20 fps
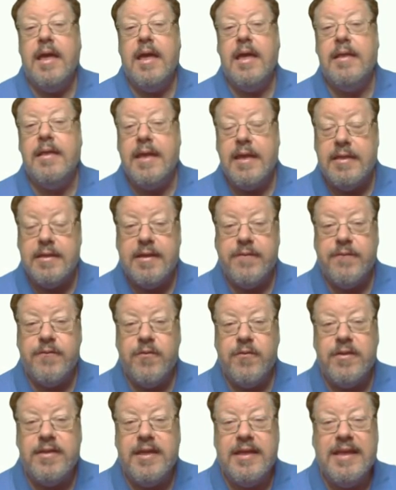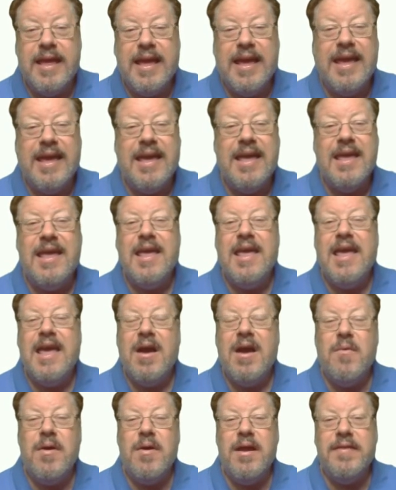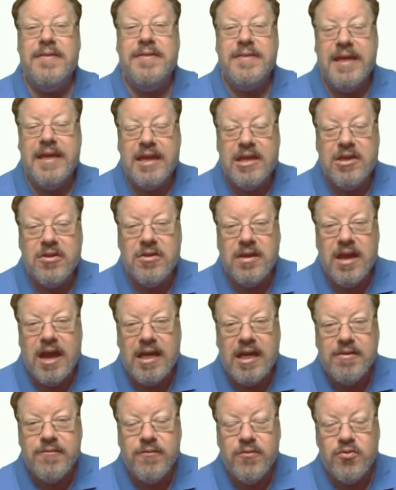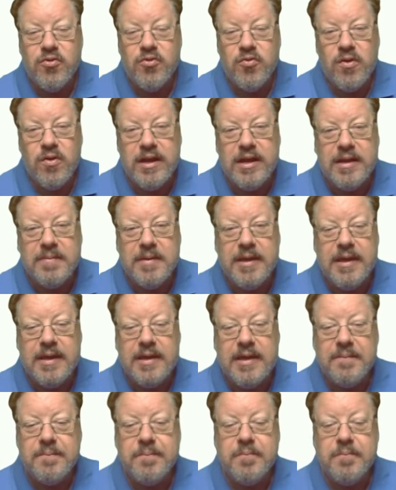That's it for today. I want to thank you guys for joining me.